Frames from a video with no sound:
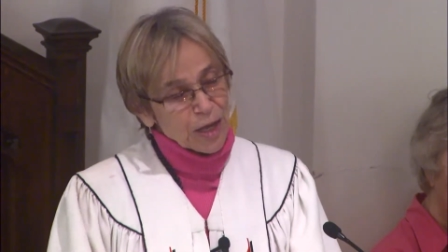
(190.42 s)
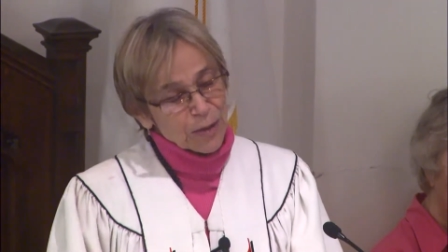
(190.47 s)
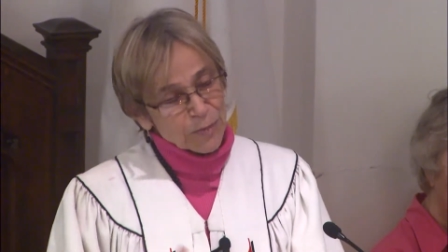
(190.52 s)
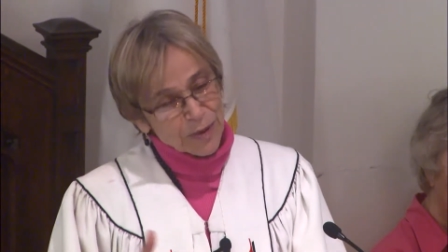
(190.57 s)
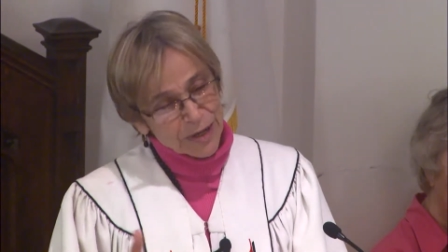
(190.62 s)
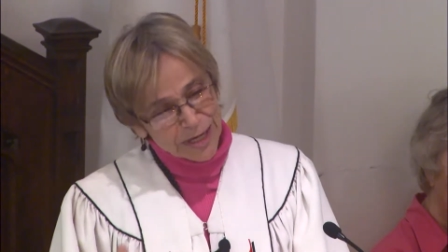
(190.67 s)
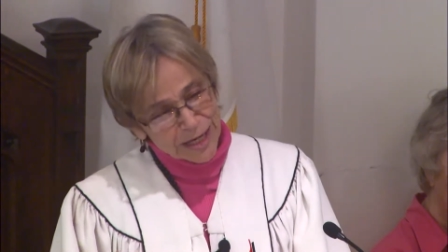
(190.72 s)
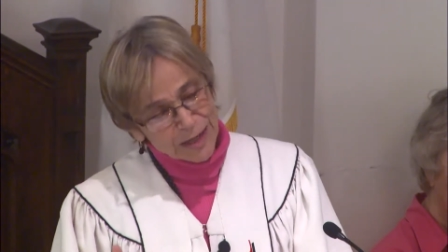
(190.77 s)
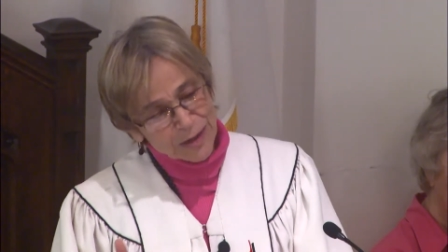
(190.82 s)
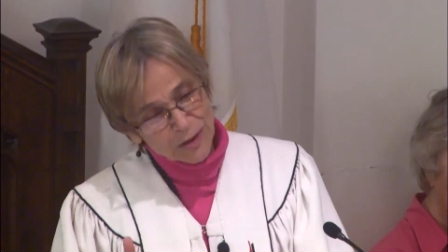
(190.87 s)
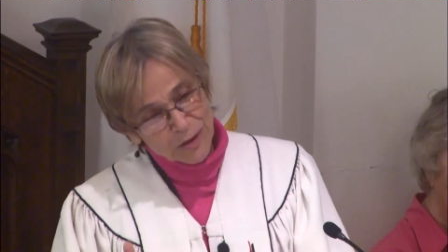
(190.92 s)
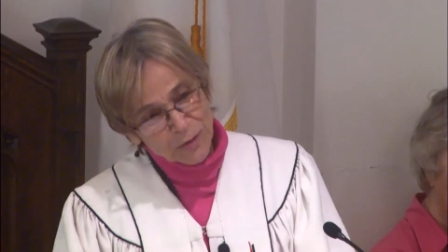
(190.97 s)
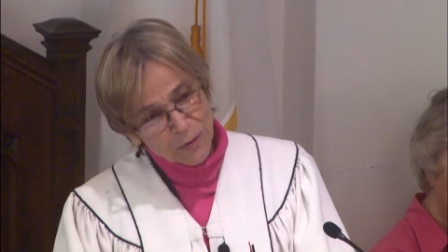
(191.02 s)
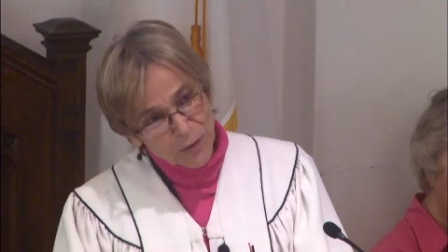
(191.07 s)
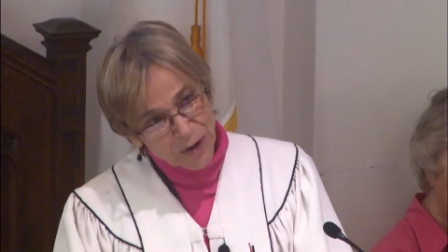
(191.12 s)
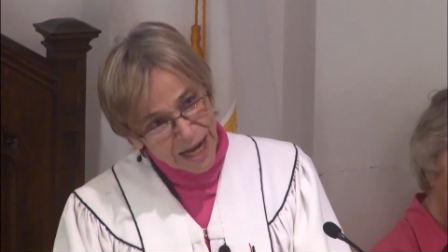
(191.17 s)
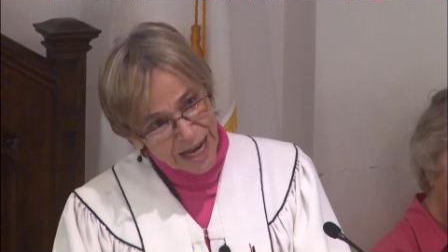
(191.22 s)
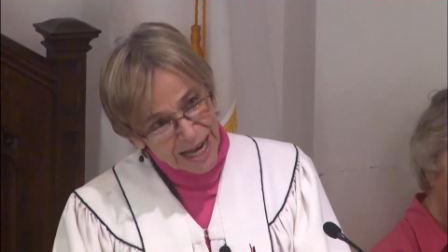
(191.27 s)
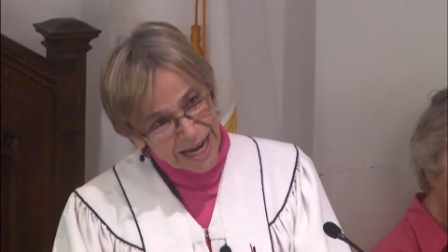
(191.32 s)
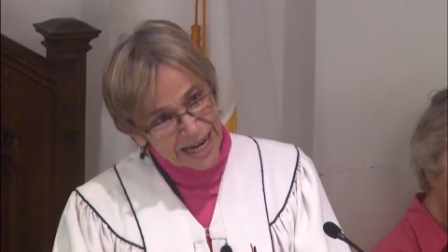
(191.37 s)
But either
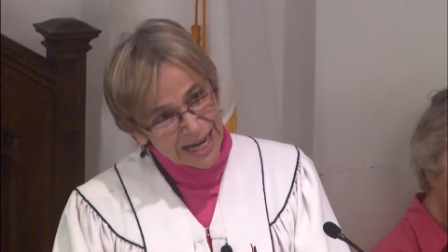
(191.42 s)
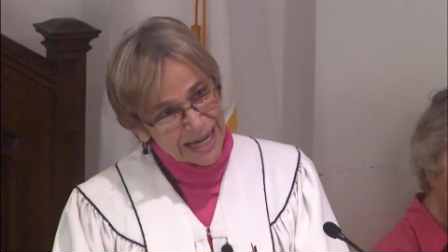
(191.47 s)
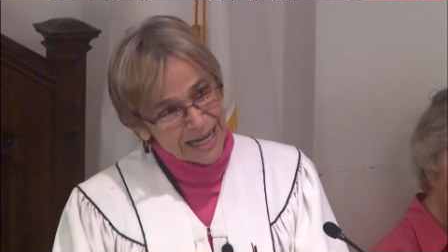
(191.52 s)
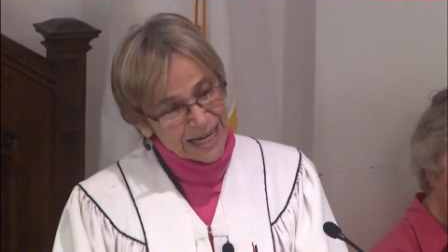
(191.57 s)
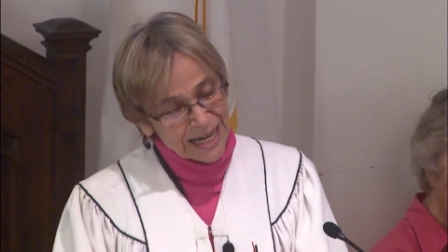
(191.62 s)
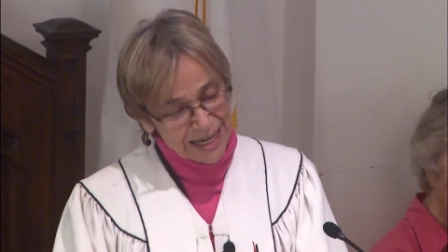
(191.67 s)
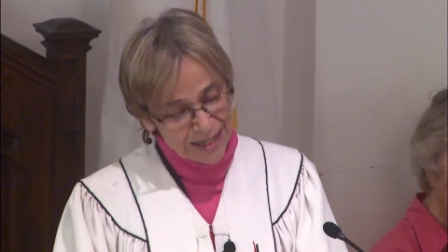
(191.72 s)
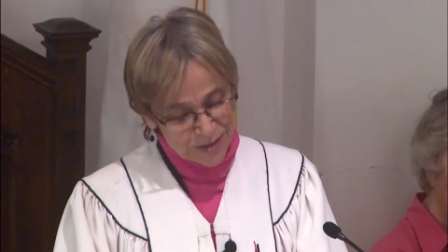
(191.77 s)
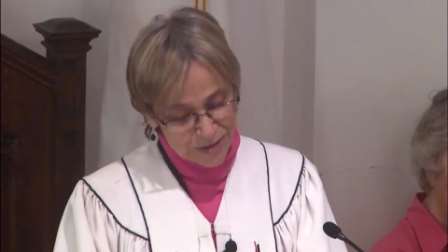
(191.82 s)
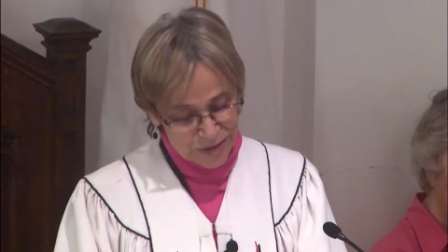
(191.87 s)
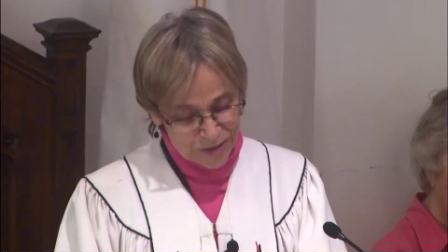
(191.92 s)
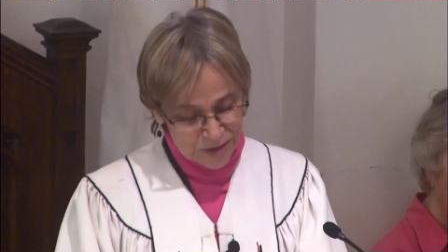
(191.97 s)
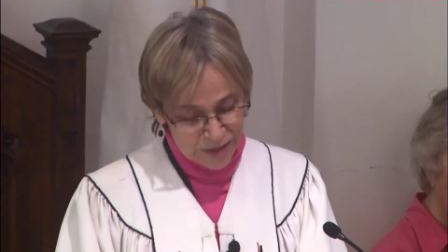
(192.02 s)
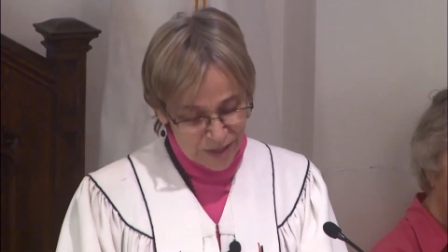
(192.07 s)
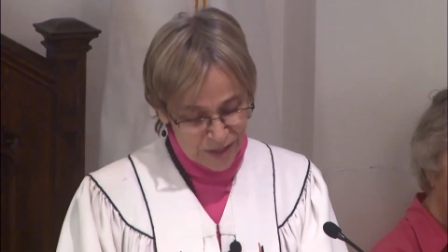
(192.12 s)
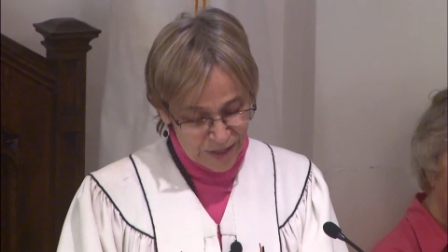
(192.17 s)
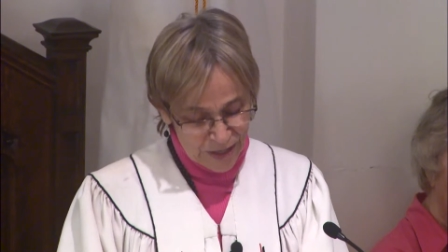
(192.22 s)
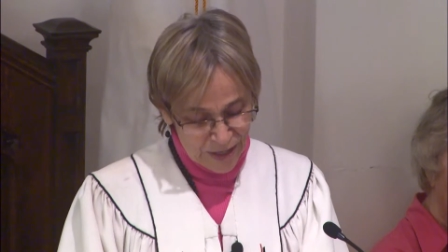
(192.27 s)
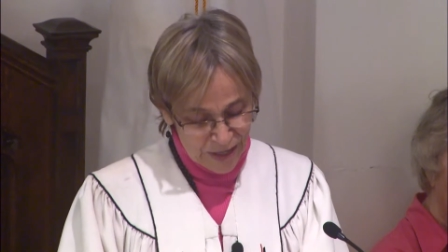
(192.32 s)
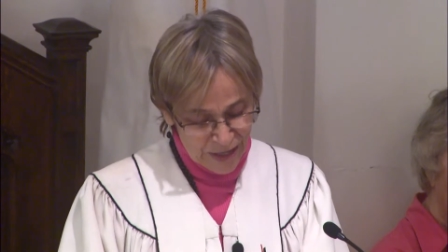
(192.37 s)
way, it's
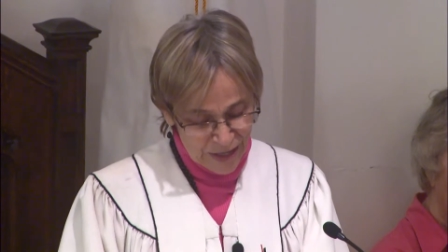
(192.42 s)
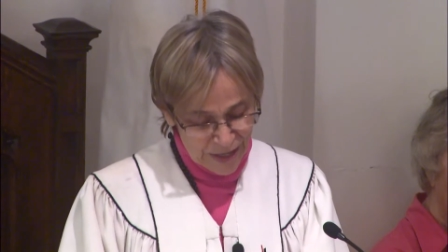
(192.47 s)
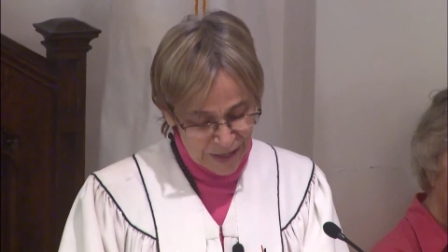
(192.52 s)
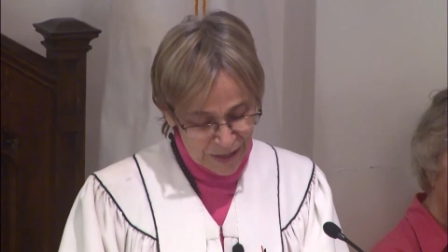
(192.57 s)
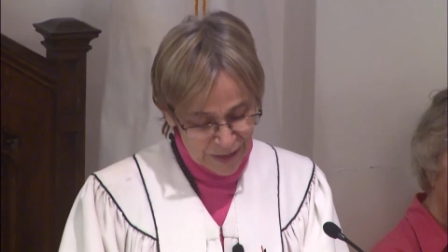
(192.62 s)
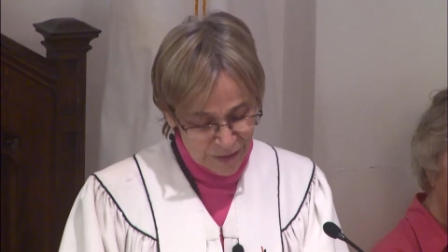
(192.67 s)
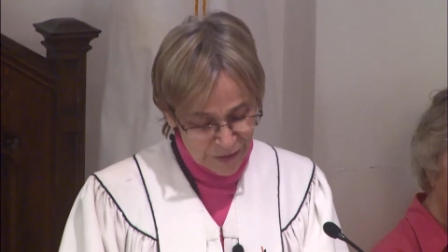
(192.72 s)
a